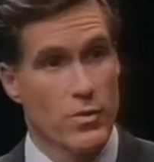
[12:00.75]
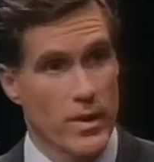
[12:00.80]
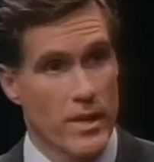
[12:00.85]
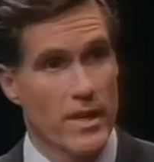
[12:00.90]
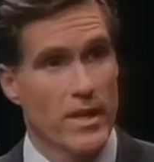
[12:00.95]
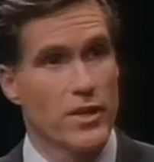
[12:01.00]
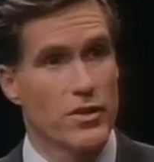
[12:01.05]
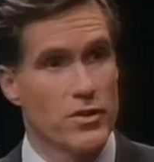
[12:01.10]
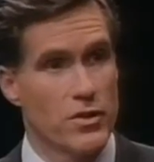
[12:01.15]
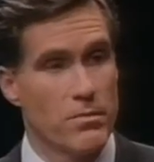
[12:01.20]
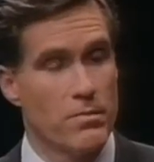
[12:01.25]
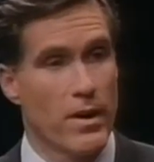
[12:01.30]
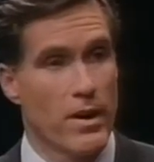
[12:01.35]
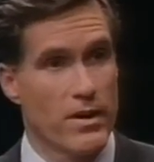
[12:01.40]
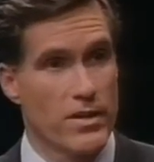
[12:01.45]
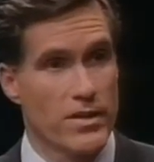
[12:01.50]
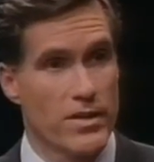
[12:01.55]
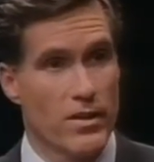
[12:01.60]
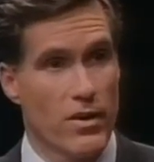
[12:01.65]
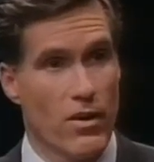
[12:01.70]
can get two
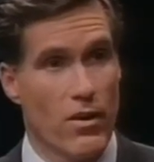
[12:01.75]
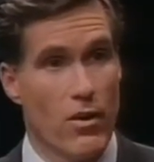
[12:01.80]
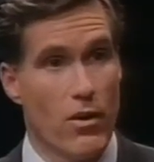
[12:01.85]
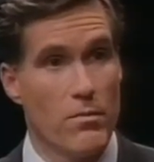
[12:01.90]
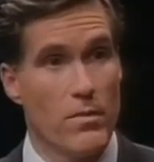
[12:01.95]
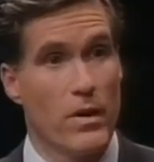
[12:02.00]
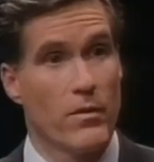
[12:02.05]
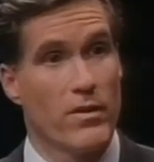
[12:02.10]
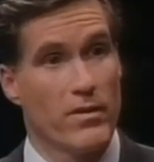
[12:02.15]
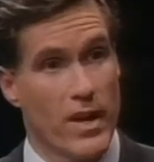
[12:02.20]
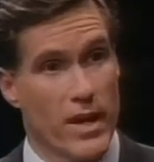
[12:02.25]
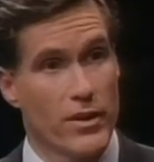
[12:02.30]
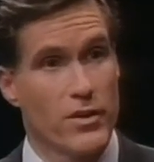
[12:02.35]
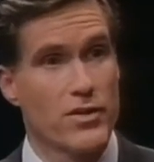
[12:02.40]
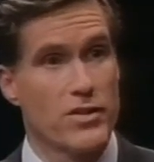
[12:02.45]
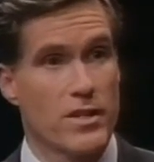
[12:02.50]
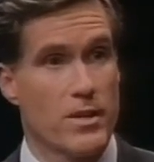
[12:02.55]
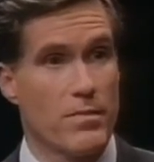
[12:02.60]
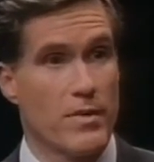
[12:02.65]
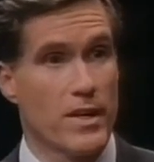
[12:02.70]
parents in the home. And we've got to do
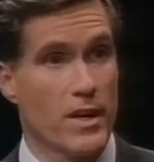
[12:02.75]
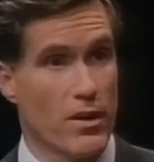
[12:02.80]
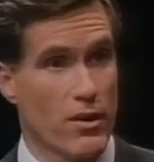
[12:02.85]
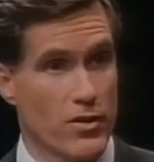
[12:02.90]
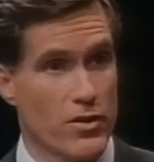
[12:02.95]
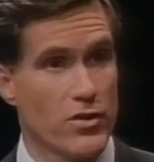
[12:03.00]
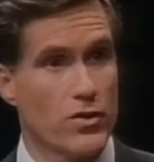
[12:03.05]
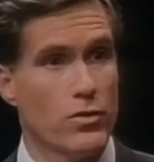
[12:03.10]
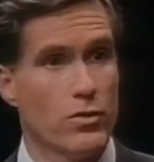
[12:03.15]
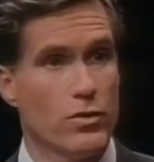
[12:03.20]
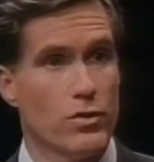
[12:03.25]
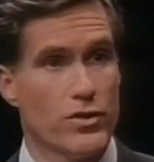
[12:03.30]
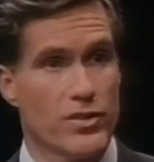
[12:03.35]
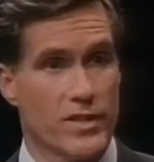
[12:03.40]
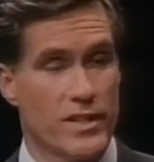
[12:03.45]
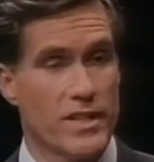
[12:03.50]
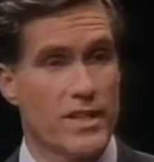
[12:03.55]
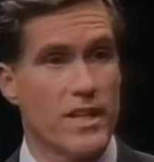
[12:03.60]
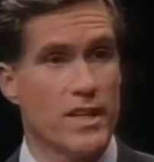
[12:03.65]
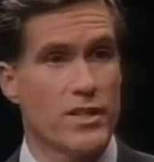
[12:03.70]
something in our schools
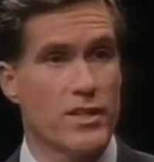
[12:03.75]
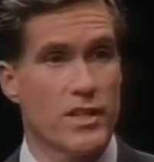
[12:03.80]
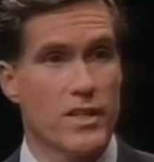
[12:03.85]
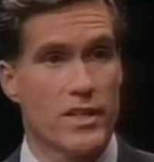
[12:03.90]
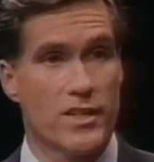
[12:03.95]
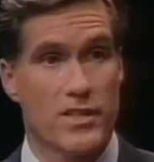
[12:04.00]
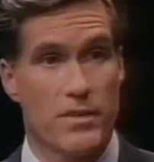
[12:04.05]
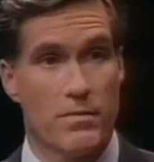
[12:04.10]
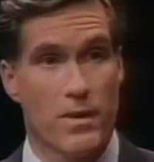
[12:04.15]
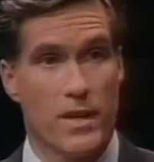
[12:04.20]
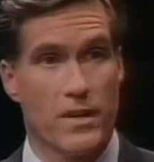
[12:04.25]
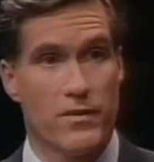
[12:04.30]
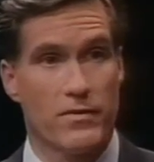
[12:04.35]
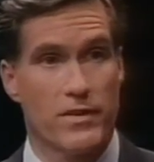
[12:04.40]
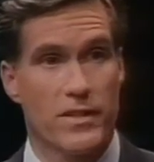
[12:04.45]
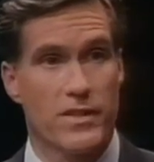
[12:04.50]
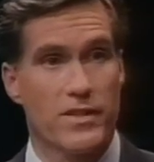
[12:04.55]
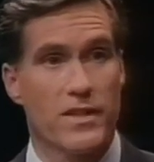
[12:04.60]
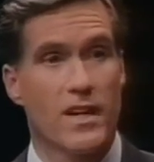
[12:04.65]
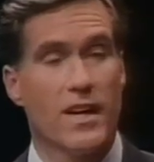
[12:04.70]
to teach kids the
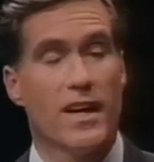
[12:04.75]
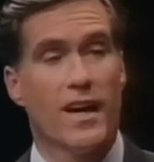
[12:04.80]
benefits